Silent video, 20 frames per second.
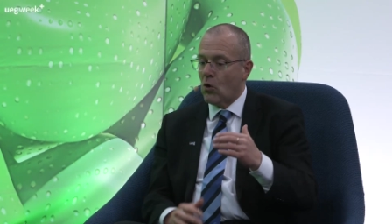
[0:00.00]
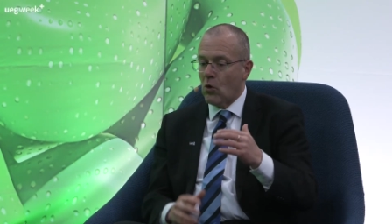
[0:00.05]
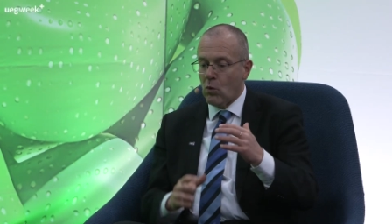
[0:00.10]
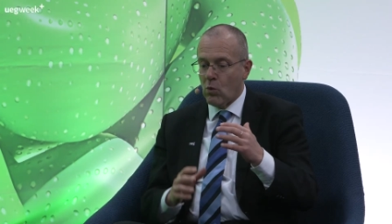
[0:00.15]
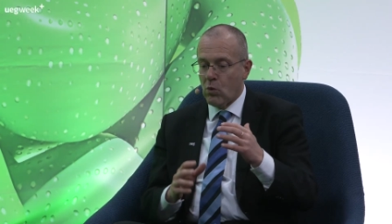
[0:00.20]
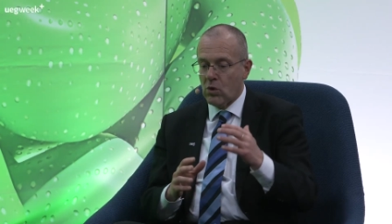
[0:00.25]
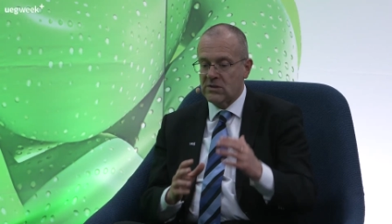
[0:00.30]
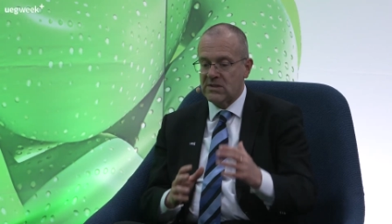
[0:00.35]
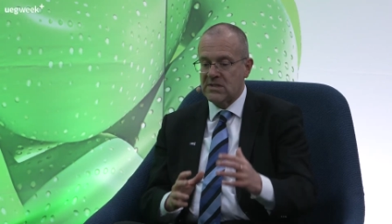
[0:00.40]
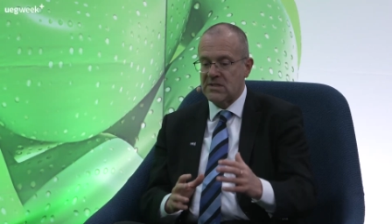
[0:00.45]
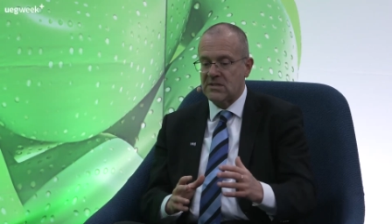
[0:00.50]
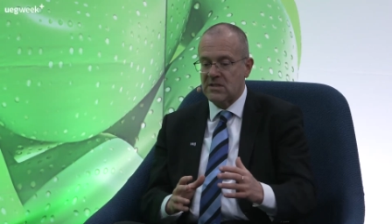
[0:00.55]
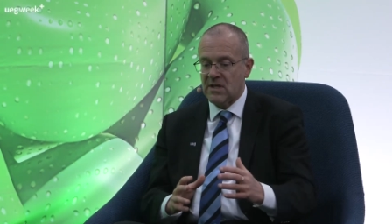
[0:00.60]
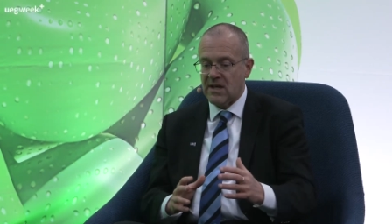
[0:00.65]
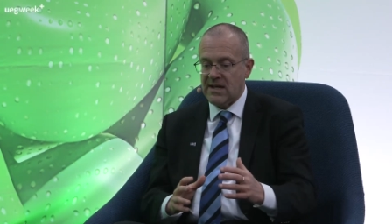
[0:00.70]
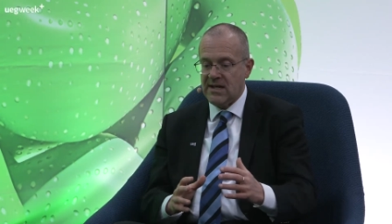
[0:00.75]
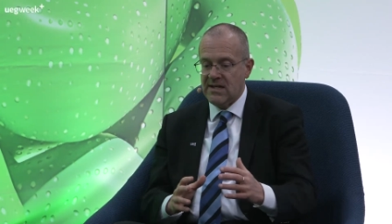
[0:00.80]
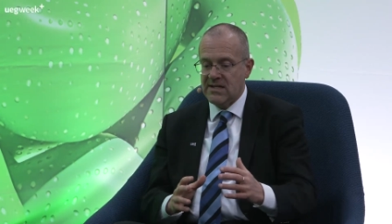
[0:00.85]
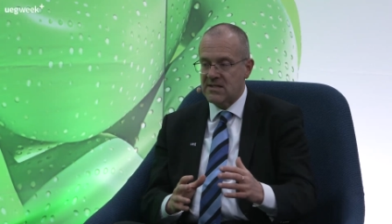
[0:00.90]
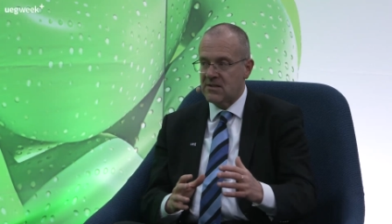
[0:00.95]
what is the
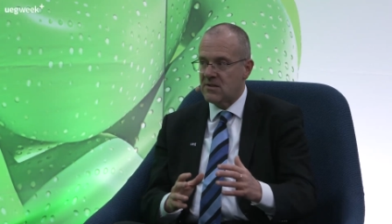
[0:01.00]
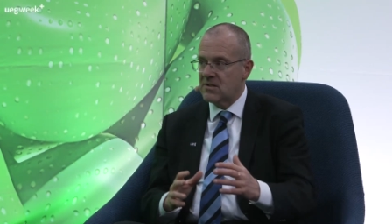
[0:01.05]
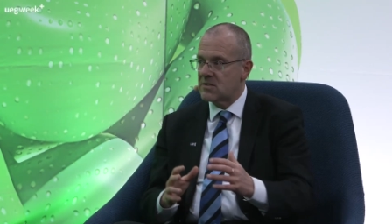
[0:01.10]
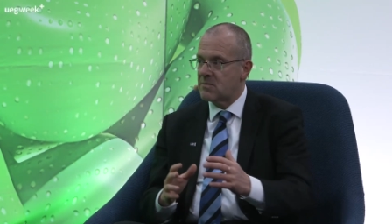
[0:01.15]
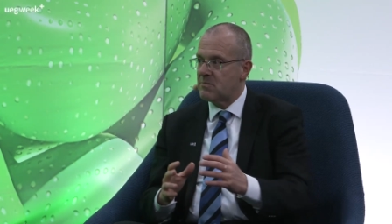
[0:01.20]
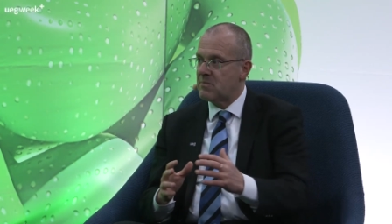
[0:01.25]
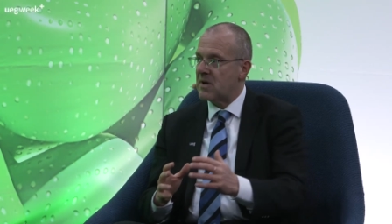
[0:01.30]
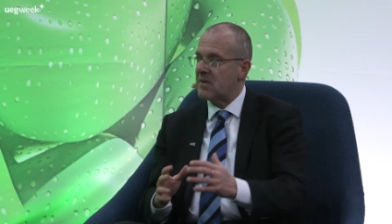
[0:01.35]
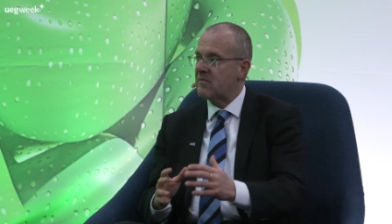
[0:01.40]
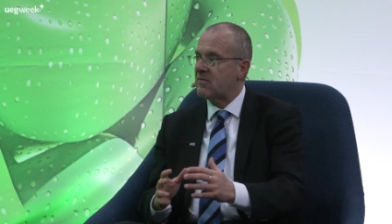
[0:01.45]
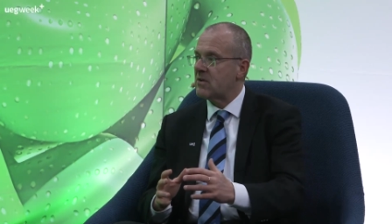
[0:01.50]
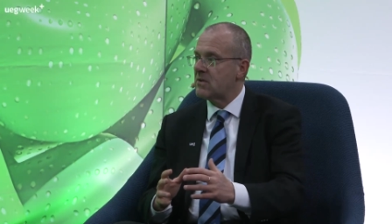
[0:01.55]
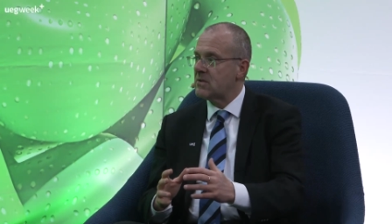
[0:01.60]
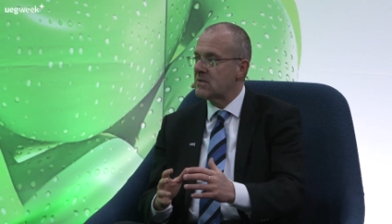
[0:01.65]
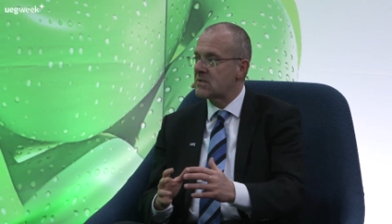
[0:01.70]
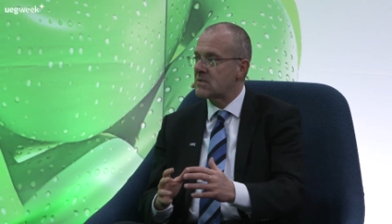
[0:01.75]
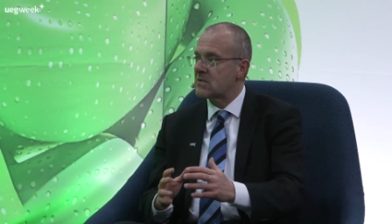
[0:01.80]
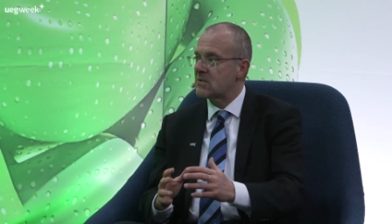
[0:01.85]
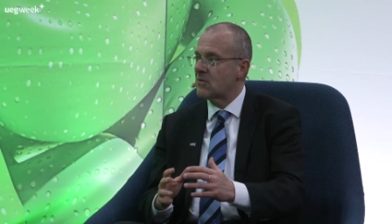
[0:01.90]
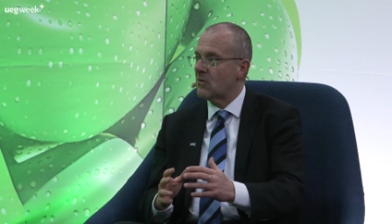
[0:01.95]
incidence
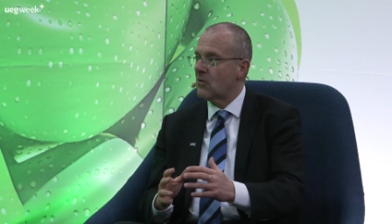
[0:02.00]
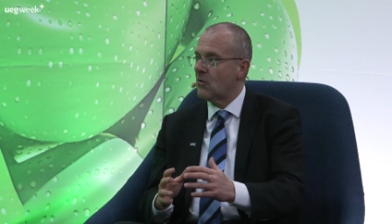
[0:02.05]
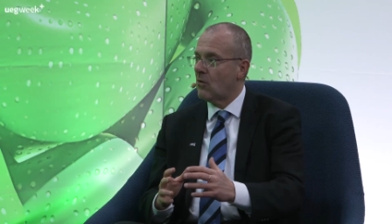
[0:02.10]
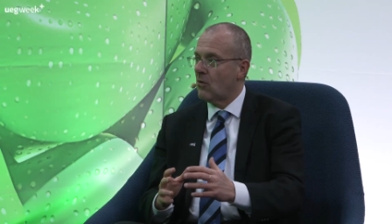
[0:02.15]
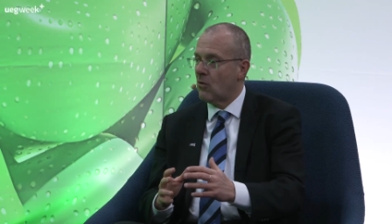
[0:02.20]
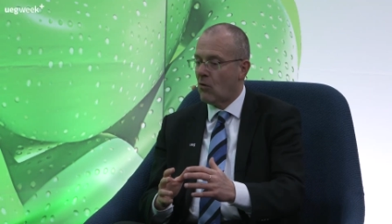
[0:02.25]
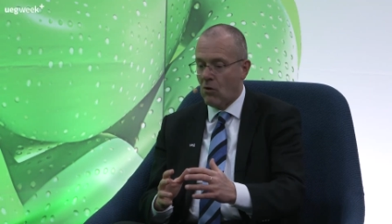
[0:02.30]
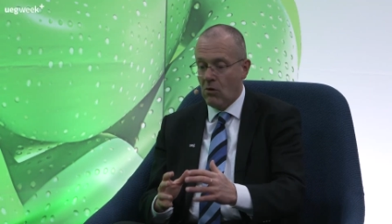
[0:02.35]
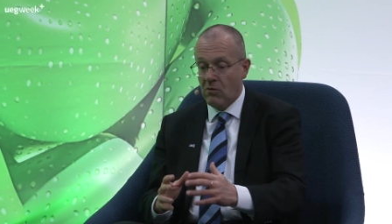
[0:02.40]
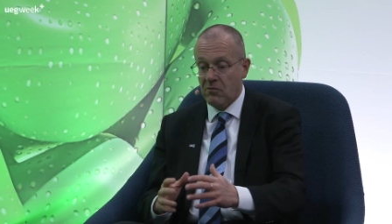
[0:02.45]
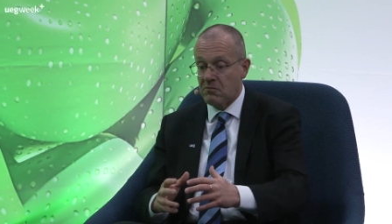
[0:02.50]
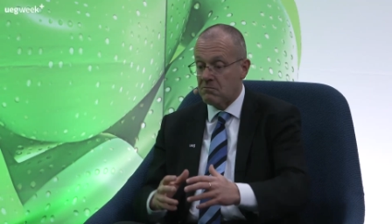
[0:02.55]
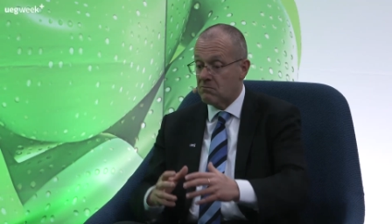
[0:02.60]
prevalence of